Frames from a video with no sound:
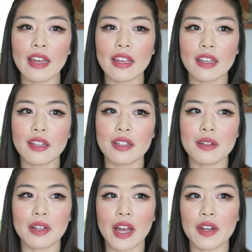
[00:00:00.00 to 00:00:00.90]

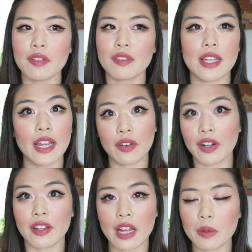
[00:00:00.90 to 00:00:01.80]
in kind of the
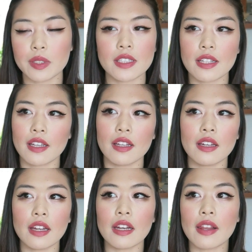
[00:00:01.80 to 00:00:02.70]
area that I was
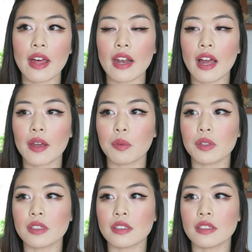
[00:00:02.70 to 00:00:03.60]
in, and that I
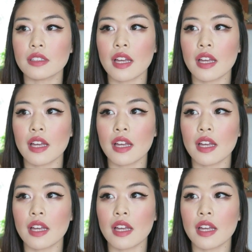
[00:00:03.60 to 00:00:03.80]
was